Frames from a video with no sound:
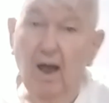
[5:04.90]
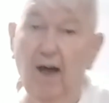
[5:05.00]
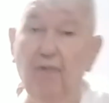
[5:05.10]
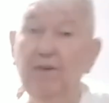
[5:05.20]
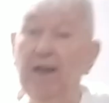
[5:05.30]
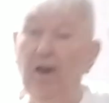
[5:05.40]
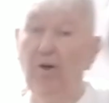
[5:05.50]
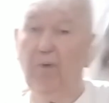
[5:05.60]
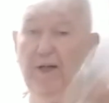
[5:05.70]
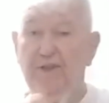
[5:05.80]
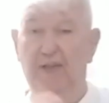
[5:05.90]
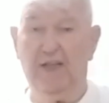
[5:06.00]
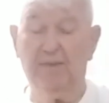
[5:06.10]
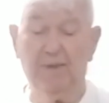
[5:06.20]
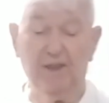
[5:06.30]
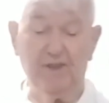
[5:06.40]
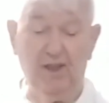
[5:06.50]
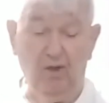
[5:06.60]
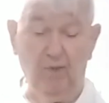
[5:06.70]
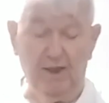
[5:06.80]
of caraway seeds because
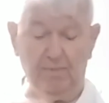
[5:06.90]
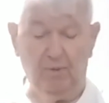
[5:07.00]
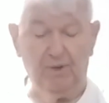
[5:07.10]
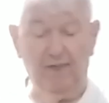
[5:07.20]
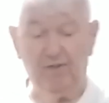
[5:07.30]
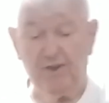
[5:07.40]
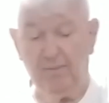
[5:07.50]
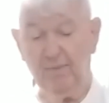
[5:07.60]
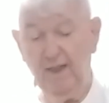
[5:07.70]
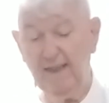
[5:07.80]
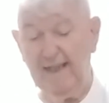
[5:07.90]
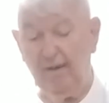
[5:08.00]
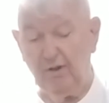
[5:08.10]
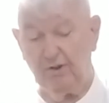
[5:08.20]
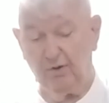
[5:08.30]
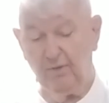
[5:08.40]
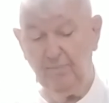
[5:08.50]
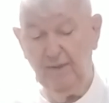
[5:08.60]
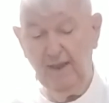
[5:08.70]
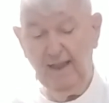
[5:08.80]
caraways both give it some character.
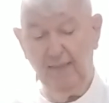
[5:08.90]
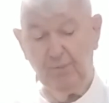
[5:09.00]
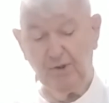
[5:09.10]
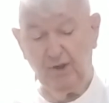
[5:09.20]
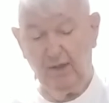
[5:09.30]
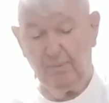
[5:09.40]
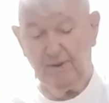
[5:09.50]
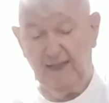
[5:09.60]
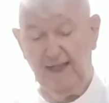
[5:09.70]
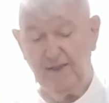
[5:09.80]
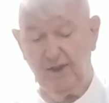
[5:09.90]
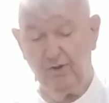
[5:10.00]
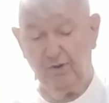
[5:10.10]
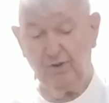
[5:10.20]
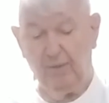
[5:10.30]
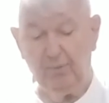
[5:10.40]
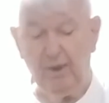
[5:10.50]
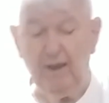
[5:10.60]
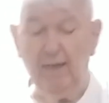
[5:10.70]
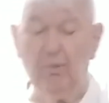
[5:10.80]
It puts a little pizzazz into it. So I'm
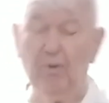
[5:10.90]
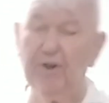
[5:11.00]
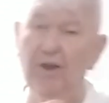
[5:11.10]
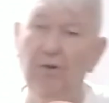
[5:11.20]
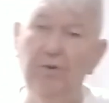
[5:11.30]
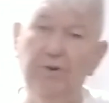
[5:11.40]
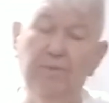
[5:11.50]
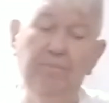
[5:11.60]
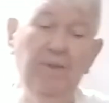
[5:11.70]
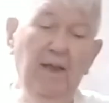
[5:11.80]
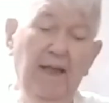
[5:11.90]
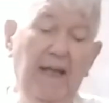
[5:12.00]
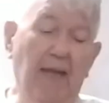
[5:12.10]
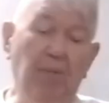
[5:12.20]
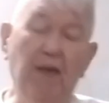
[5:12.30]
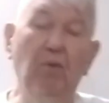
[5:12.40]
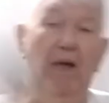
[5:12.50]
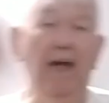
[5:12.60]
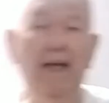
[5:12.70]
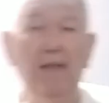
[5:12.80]
pretty liberal with those. And by the
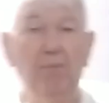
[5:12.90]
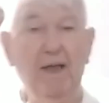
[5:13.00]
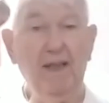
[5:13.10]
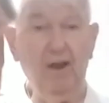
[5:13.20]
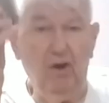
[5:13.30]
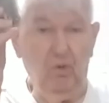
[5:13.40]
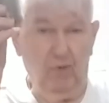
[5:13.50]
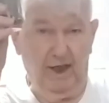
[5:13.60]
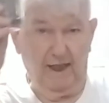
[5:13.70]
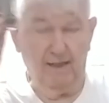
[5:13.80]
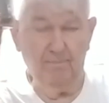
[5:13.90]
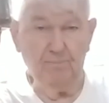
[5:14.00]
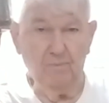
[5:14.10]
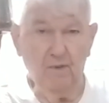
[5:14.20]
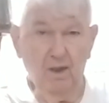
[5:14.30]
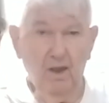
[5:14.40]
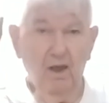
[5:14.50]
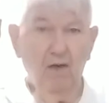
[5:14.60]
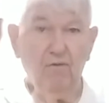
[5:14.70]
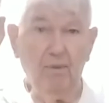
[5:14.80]
way, I get my caraway
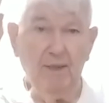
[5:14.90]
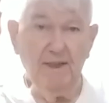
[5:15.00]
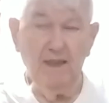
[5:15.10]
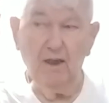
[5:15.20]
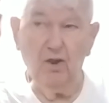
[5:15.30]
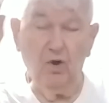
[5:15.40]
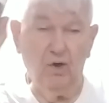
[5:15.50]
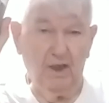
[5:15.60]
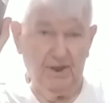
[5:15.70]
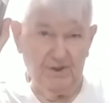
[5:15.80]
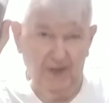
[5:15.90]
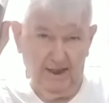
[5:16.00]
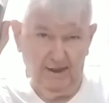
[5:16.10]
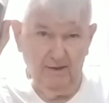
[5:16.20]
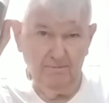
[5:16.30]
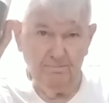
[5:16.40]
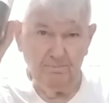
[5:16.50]
from a dealer on Lazada